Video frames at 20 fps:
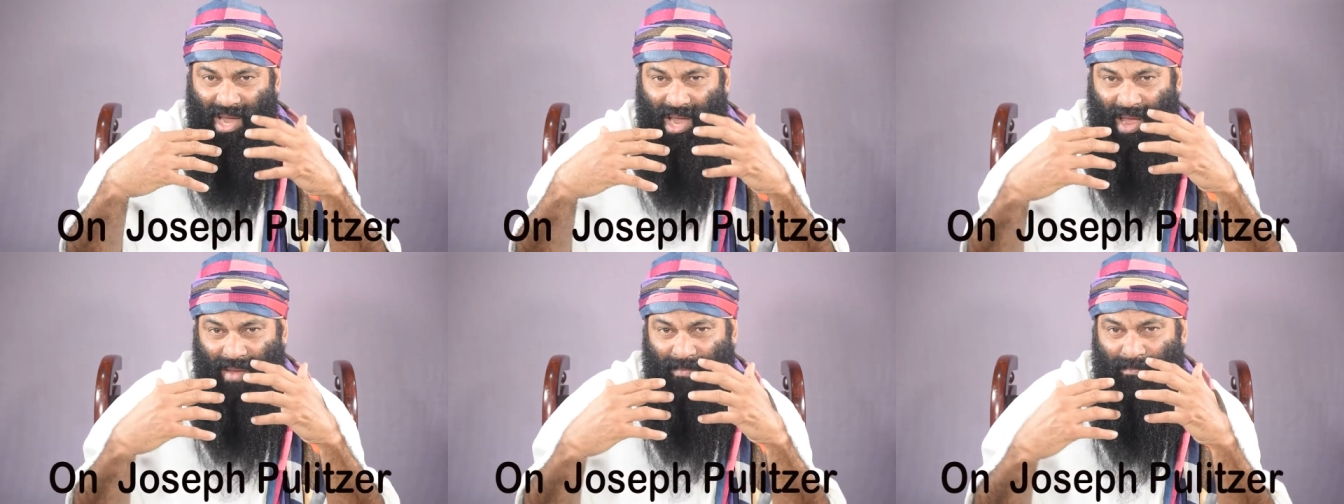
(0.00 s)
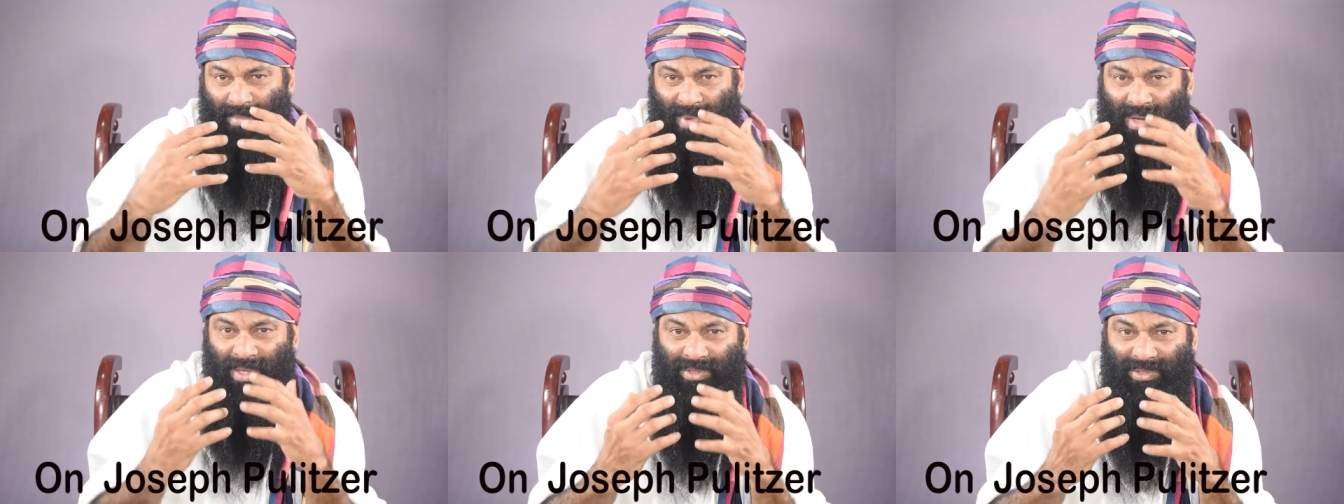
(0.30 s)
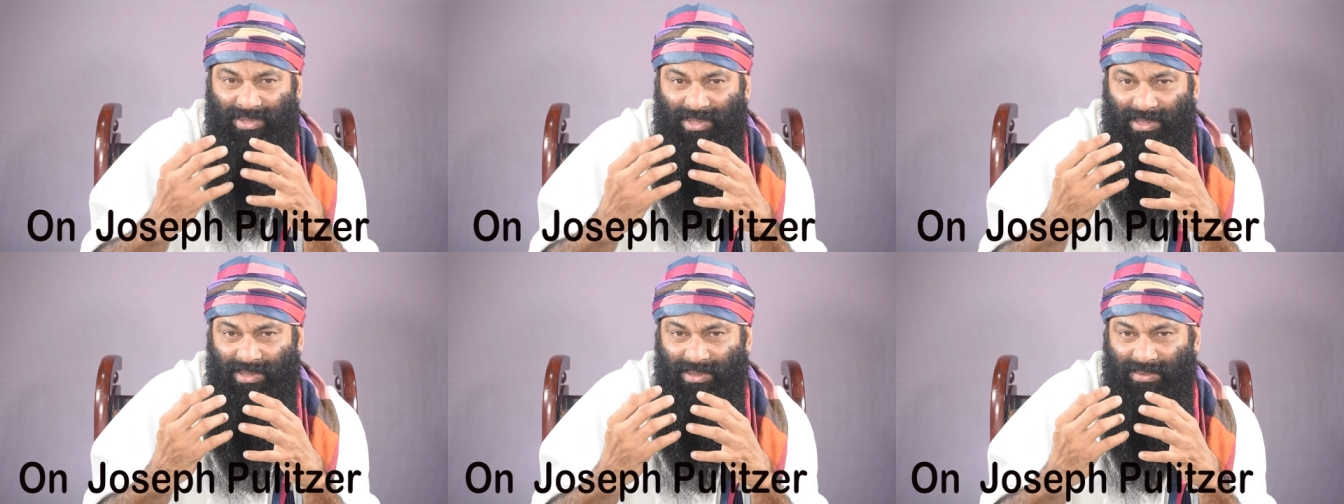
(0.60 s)
a
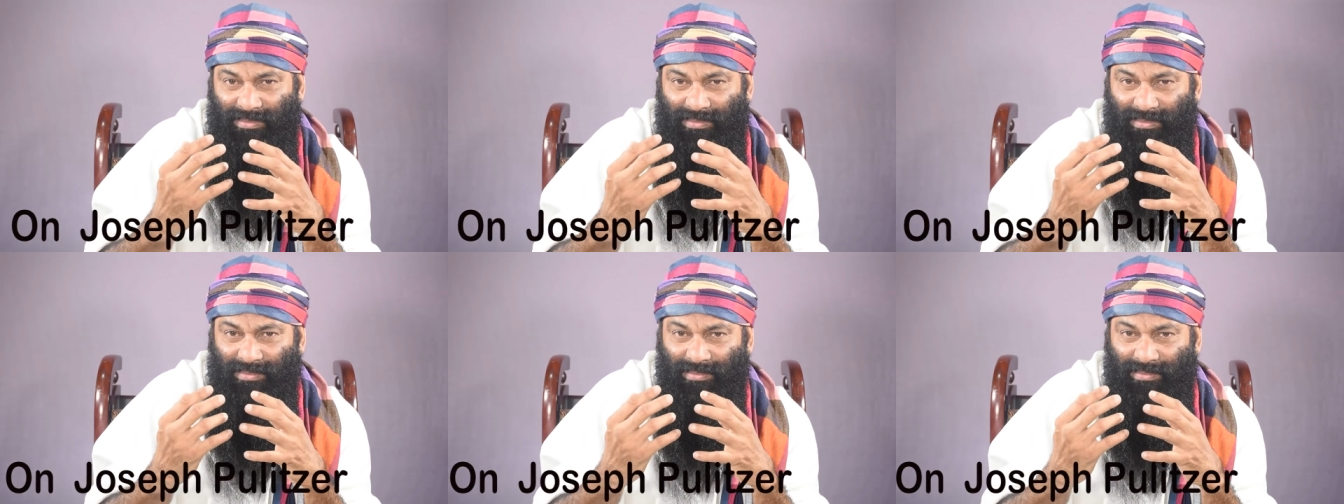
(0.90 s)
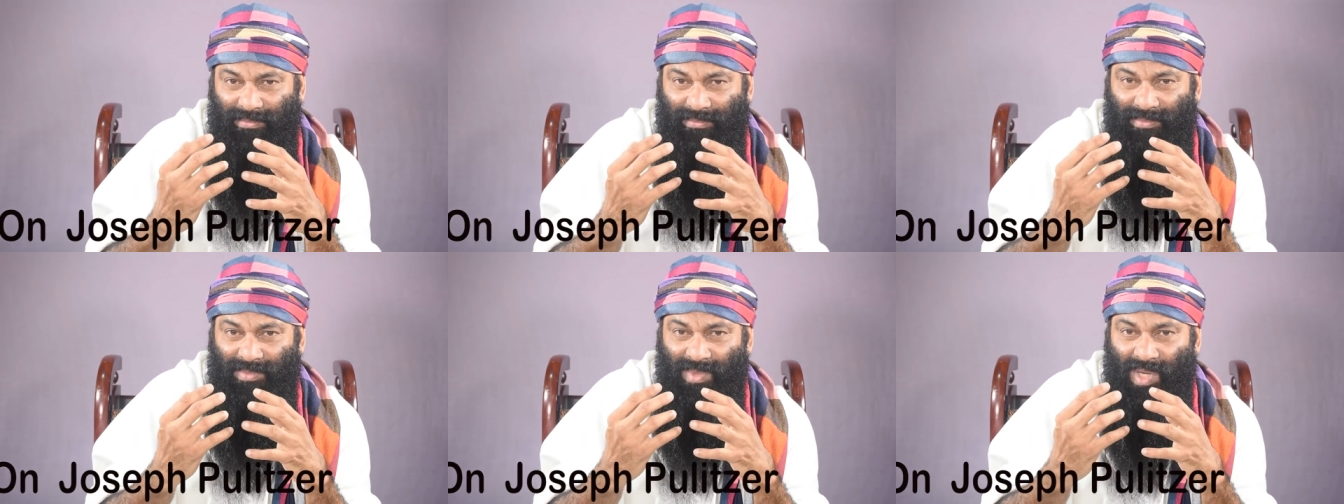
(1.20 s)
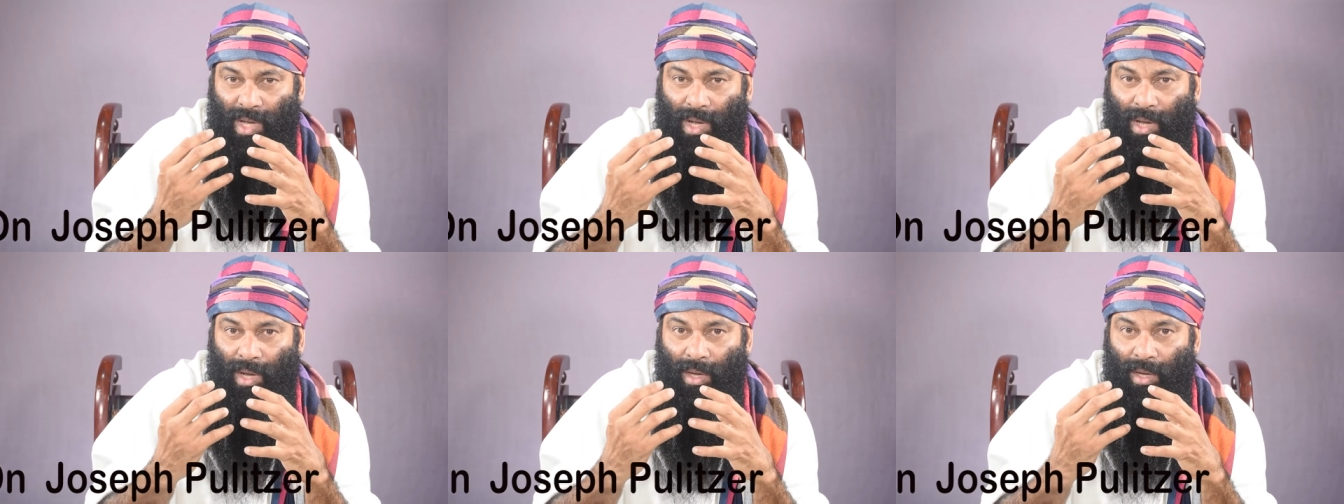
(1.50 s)
meeting,
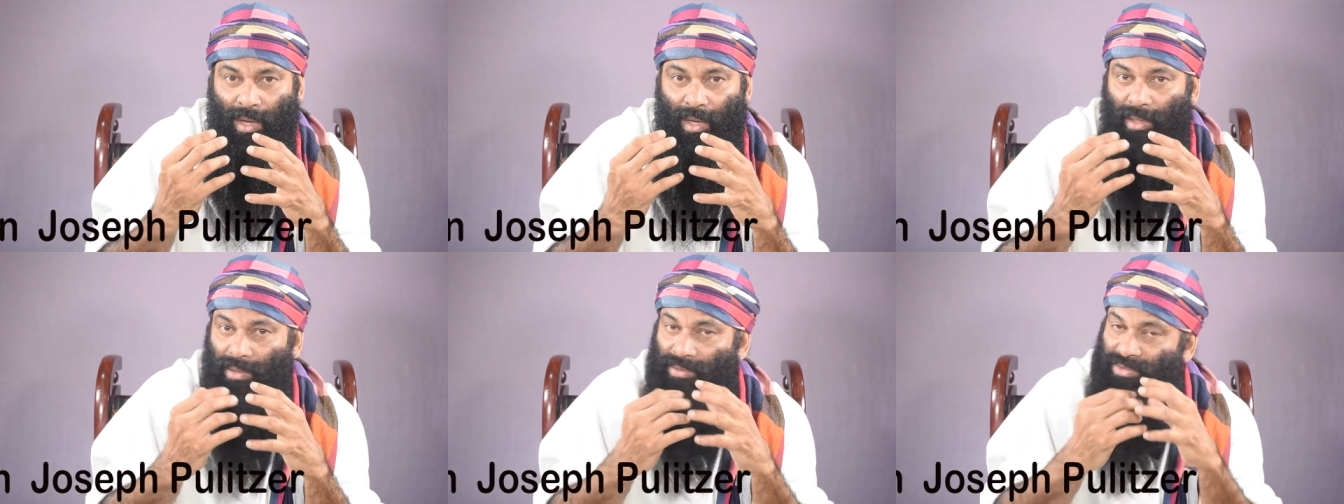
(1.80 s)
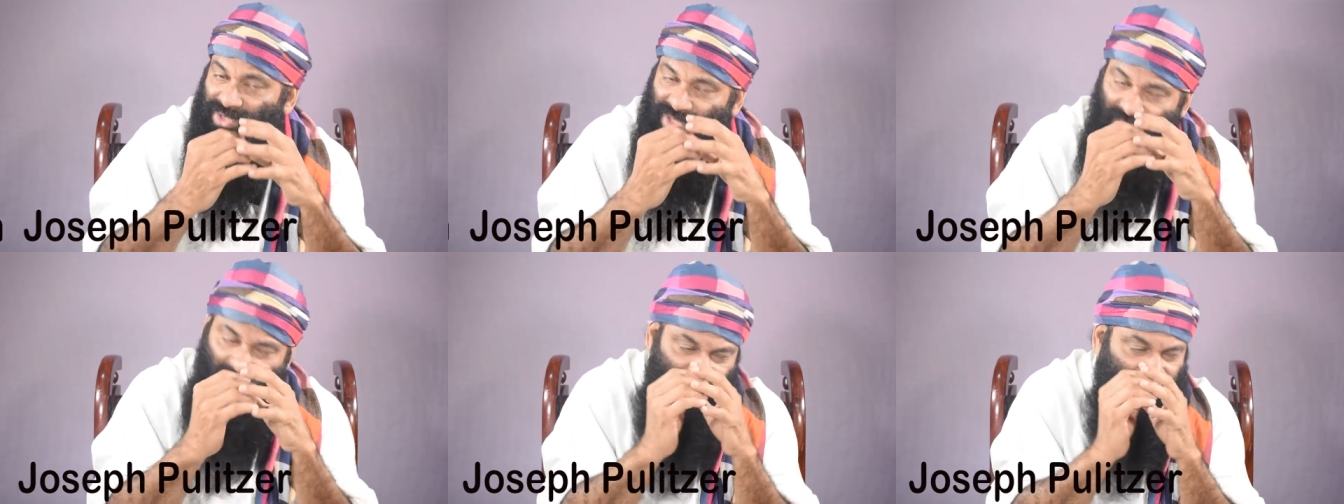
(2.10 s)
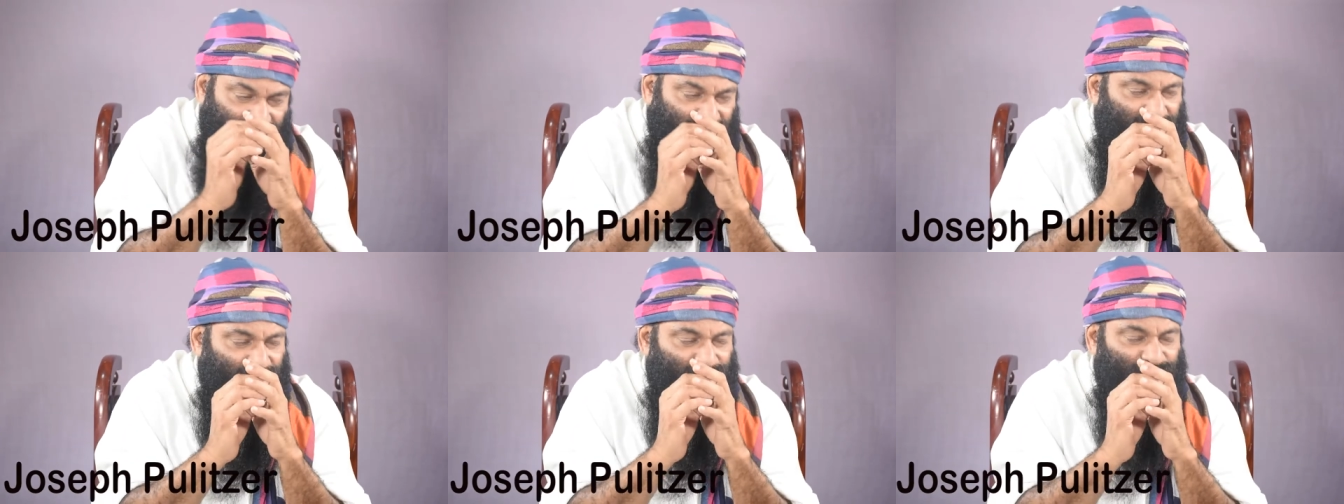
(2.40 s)

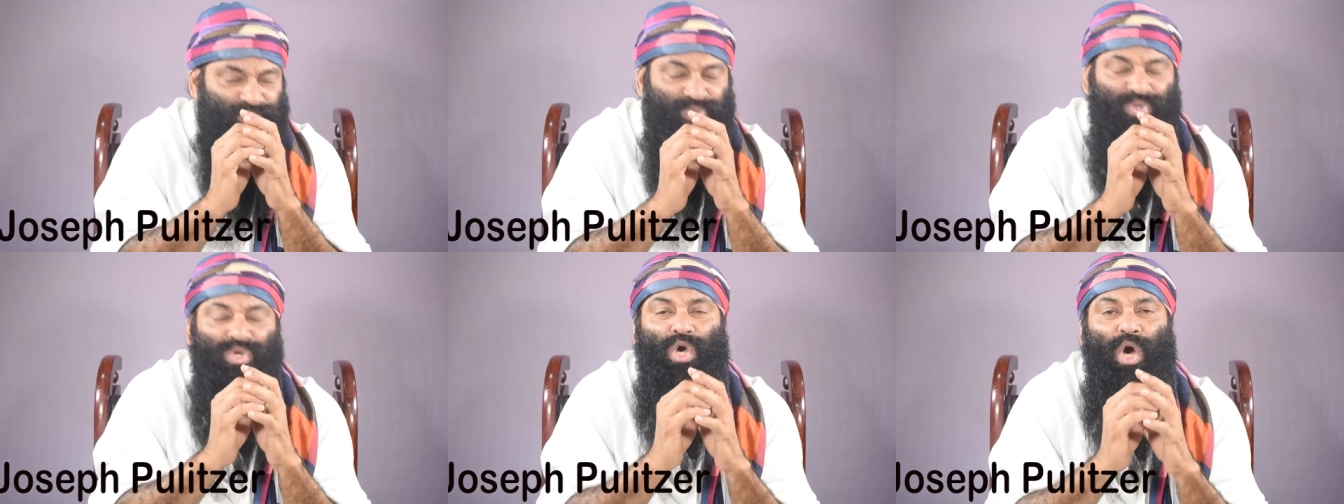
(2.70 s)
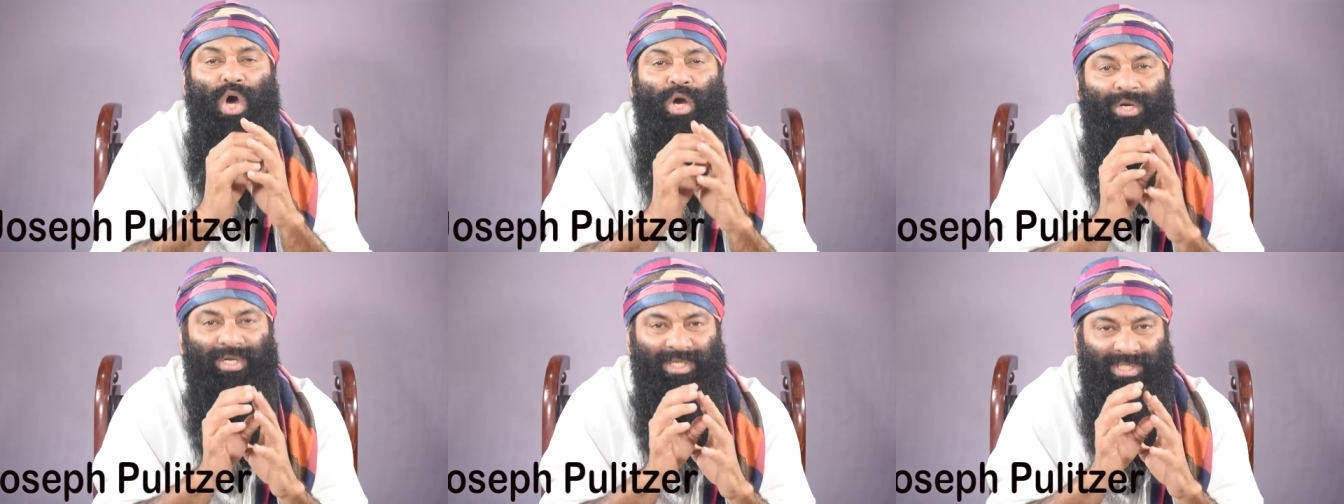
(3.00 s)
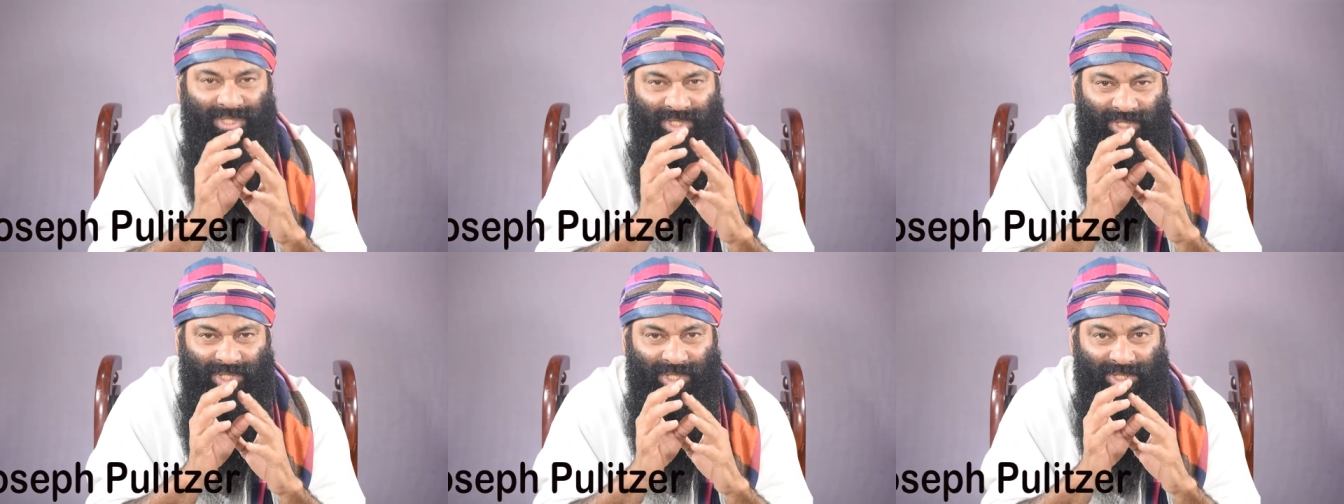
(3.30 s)
just pure
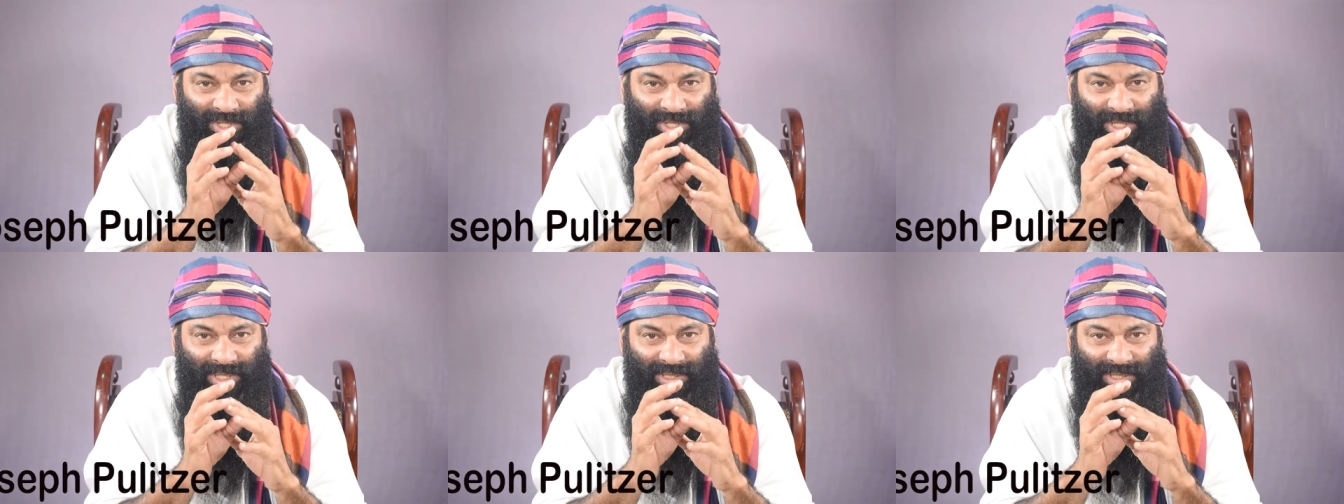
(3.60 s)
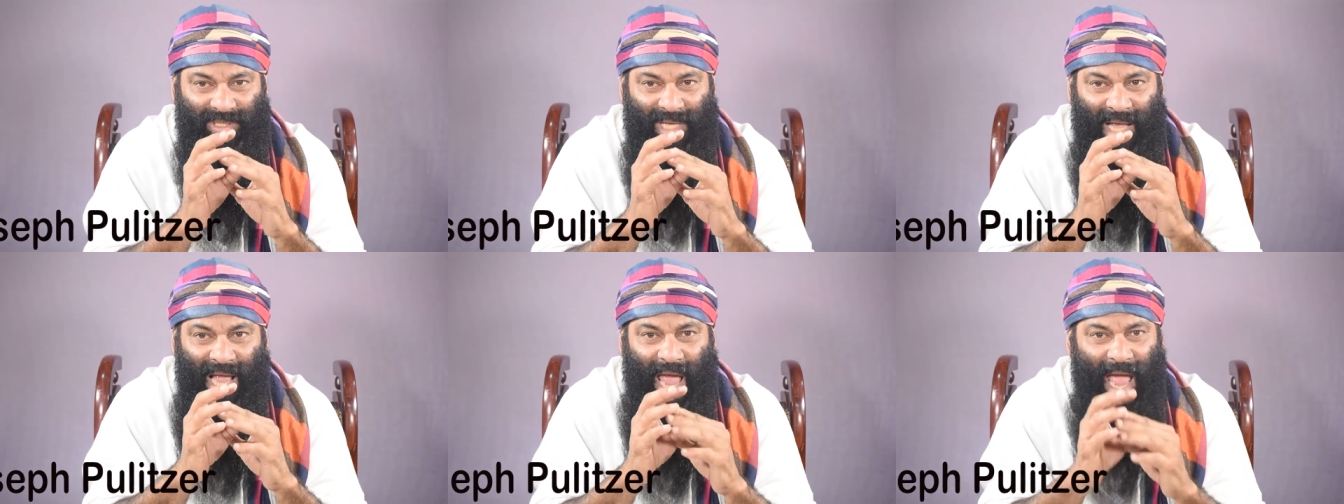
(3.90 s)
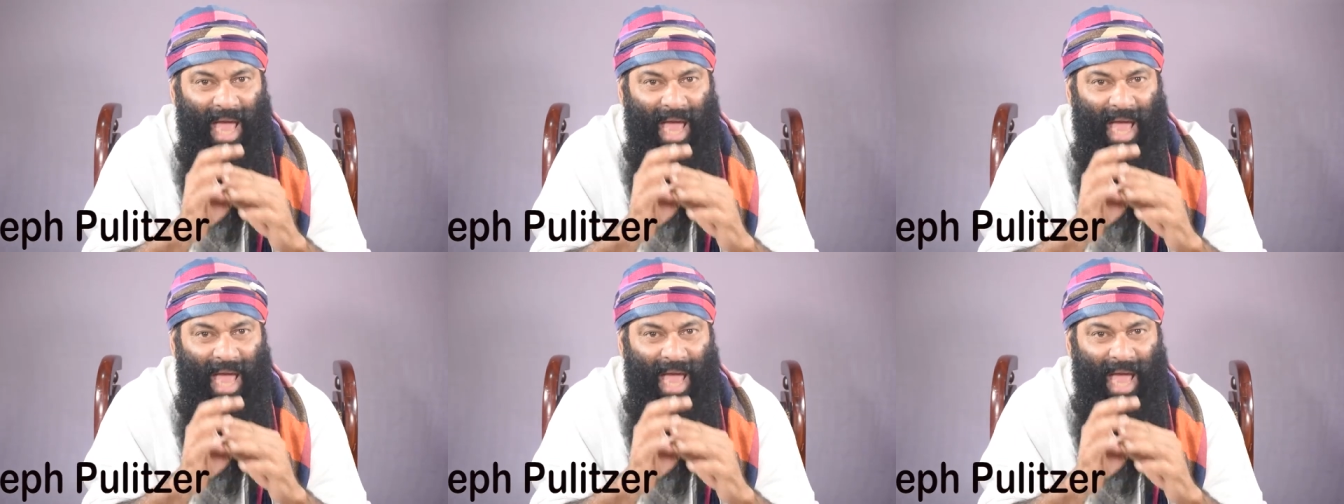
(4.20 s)
discussions,